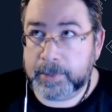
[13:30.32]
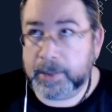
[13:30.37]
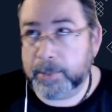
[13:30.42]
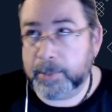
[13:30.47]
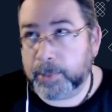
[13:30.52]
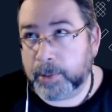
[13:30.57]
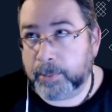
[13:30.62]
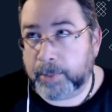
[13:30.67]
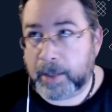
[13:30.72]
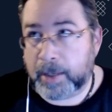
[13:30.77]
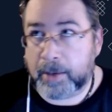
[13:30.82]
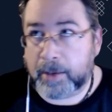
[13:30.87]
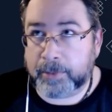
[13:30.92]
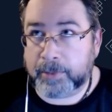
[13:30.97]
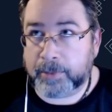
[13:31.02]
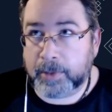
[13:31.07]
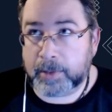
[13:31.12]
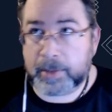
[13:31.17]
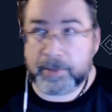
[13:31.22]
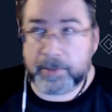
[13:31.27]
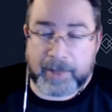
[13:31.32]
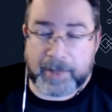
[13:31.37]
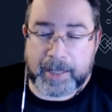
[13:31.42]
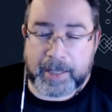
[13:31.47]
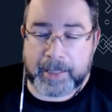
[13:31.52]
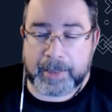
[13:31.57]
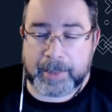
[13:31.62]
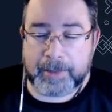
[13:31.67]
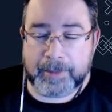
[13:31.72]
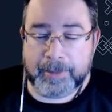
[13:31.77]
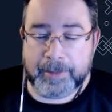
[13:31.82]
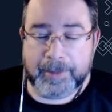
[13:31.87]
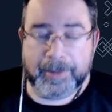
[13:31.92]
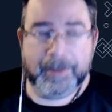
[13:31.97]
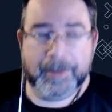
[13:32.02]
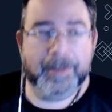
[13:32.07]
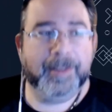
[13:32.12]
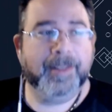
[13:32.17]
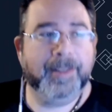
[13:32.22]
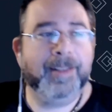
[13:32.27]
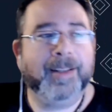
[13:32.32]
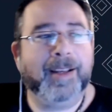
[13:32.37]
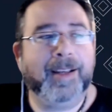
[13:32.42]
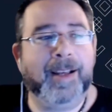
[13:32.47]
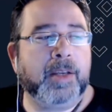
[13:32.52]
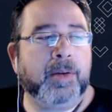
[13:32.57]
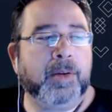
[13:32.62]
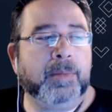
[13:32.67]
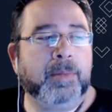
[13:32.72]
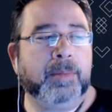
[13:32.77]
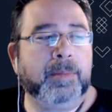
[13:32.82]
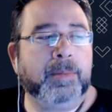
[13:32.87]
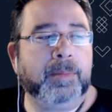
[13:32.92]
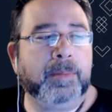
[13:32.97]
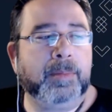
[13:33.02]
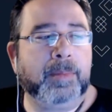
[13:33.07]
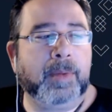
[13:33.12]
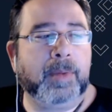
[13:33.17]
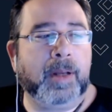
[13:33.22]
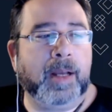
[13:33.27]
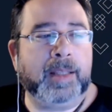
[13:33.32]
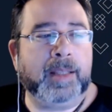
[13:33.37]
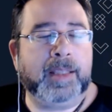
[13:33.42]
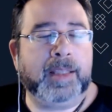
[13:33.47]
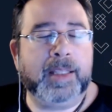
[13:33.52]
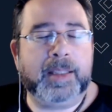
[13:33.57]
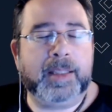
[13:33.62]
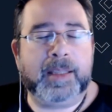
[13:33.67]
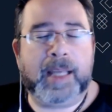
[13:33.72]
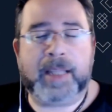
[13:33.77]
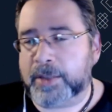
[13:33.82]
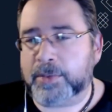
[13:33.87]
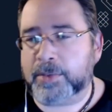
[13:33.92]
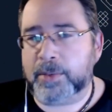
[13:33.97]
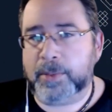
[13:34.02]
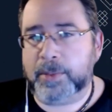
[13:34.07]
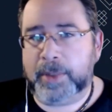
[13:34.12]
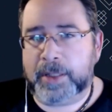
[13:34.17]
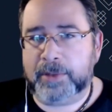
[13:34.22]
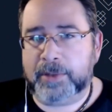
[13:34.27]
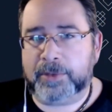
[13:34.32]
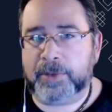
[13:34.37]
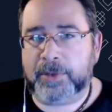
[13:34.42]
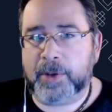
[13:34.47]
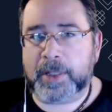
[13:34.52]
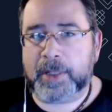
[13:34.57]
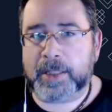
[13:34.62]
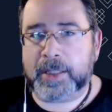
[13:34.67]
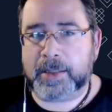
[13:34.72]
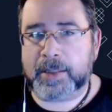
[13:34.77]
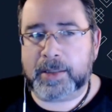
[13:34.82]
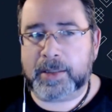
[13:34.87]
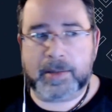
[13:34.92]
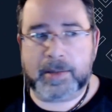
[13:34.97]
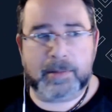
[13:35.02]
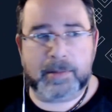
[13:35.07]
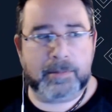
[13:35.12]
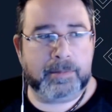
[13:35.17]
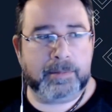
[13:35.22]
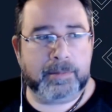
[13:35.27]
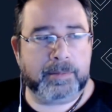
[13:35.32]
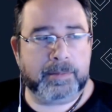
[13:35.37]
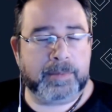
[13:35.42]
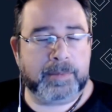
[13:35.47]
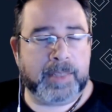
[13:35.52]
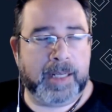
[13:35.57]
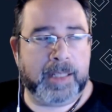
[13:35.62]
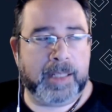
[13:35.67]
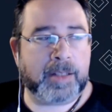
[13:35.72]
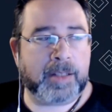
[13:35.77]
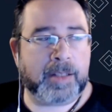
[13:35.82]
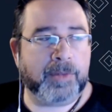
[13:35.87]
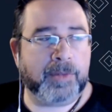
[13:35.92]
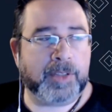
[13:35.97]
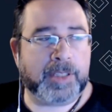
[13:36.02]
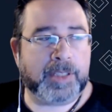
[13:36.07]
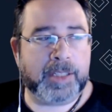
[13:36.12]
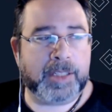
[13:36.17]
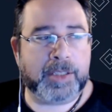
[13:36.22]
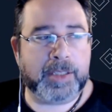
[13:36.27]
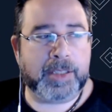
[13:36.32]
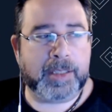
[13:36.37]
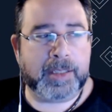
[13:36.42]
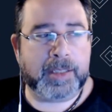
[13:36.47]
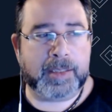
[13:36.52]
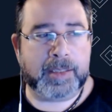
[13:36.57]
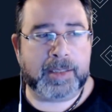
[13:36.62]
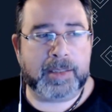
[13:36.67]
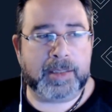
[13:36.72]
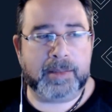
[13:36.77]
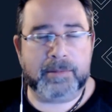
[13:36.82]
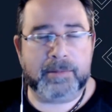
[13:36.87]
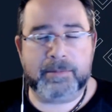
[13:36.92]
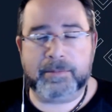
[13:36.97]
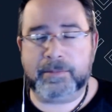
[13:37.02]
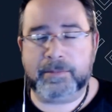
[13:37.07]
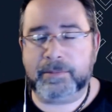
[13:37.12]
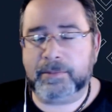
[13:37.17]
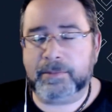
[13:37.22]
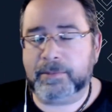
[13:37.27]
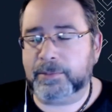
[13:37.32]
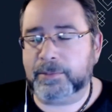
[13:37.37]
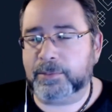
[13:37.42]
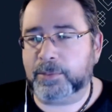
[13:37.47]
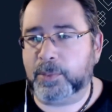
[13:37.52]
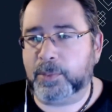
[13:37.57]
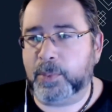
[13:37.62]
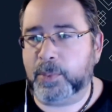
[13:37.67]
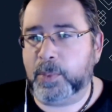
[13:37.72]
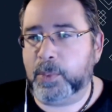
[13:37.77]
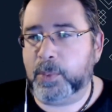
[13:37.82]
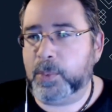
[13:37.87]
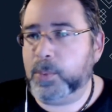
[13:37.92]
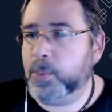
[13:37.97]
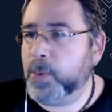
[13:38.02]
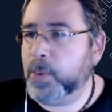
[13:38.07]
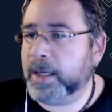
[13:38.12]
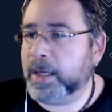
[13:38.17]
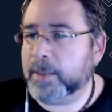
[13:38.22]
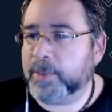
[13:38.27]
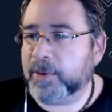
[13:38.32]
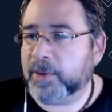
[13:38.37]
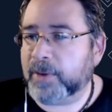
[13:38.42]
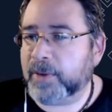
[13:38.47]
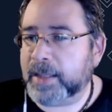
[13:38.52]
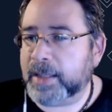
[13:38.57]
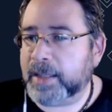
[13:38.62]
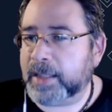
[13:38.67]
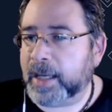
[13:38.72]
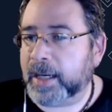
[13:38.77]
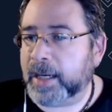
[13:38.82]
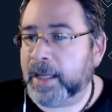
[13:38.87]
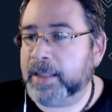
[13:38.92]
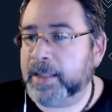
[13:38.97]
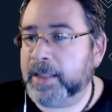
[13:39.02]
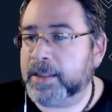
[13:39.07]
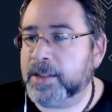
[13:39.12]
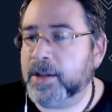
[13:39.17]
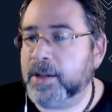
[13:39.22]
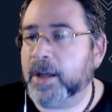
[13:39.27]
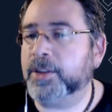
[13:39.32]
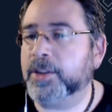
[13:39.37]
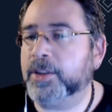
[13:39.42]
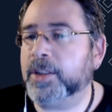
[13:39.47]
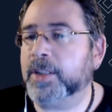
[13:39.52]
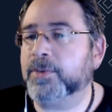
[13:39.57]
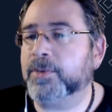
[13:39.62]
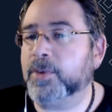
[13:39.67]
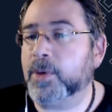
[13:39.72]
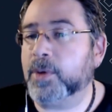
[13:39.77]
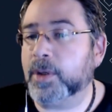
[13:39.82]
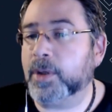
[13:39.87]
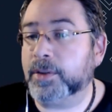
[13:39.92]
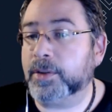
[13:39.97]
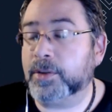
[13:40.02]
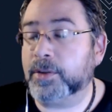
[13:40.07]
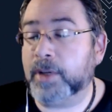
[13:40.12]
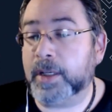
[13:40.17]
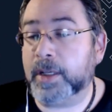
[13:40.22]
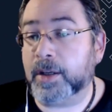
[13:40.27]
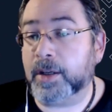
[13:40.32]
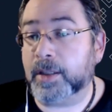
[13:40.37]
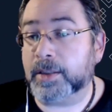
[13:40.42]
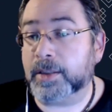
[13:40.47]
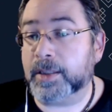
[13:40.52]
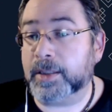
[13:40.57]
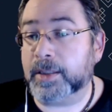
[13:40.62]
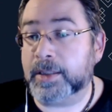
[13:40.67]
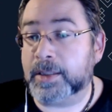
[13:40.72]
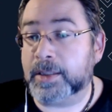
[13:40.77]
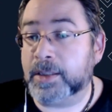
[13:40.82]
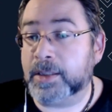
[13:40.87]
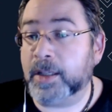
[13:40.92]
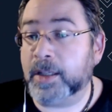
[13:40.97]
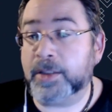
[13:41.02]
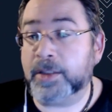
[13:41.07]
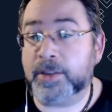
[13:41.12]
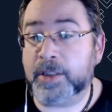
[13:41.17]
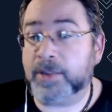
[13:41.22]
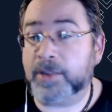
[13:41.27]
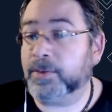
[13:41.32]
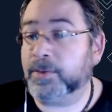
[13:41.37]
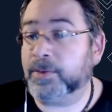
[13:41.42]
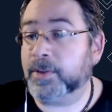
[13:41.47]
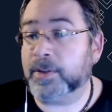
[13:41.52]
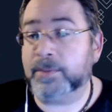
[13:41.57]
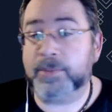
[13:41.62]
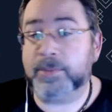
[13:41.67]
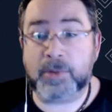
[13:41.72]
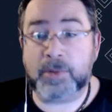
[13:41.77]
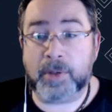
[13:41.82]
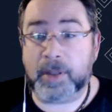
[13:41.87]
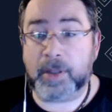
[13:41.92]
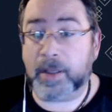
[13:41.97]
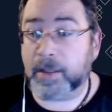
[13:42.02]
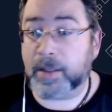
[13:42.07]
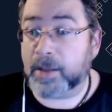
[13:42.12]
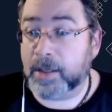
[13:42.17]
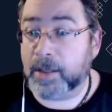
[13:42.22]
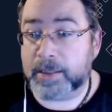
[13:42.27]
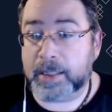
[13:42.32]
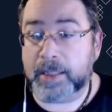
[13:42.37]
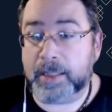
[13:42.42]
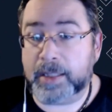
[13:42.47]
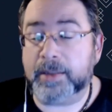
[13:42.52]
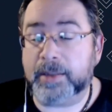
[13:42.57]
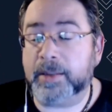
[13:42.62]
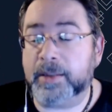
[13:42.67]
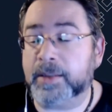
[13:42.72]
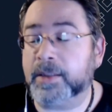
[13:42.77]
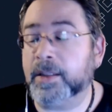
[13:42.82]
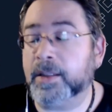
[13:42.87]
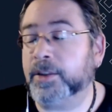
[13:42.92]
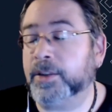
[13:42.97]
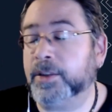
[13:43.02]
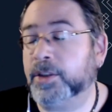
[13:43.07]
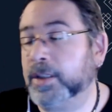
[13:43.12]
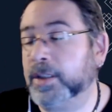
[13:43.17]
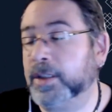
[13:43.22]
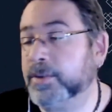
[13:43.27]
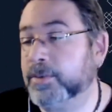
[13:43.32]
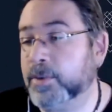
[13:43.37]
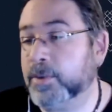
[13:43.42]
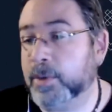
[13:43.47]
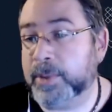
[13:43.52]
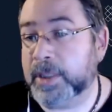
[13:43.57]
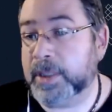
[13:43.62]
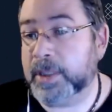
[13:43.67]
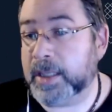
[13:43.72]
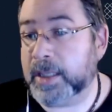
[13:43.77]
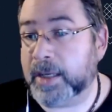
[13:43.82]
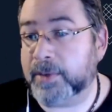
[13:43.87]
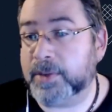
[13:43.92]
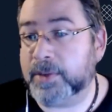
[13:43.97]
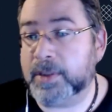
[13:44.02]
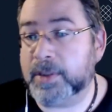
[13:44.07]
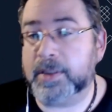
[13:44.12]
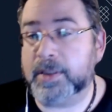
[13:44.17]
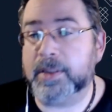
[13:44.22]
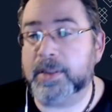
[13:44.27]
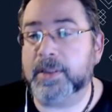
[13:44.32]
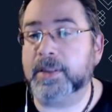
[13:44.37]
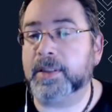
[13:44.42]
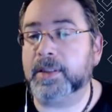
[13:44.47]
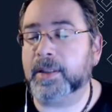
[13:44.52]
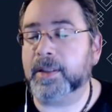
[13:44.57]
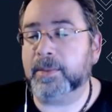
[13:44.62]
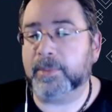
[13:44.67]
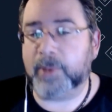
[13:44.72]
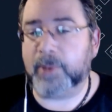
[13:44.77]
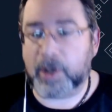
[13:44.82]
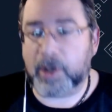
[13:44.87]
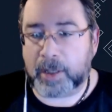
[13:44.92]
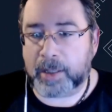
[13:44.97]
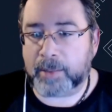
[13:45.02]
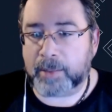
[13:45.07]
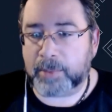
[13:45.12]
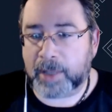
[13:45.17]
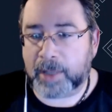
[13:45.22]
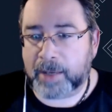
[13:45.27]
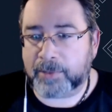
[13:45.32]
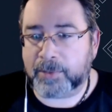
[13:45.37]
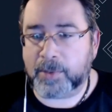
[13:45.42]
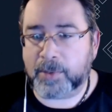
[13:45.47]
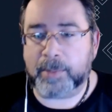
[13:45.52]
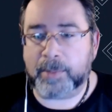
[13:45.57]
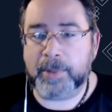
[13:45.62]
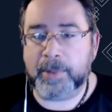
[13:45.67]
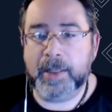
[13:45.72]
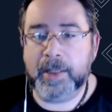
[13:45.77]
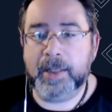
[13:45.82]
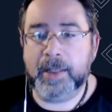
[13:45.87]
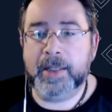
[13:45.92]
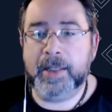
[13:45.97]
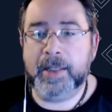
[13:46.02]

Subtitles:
Simple, powerful confetti. So I think that's where we can focus. Today's conversation is we can provide that. And it's not just for training content. It's not just for storyline content. It's not just for PDFs. This isn't a marketing platform.